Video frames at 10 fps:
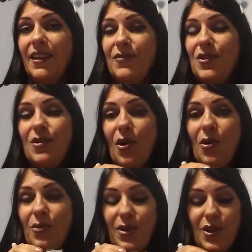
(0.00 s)
If you
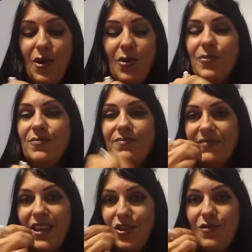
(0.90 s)
go,
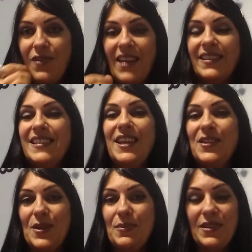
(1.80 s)
and you've got to take
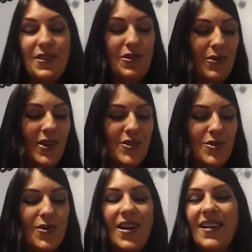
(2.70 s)
something at the
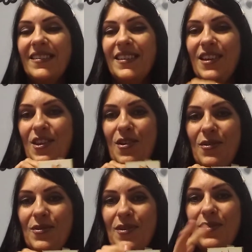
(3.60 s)
restaurant,
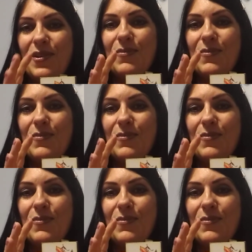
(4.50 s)
that you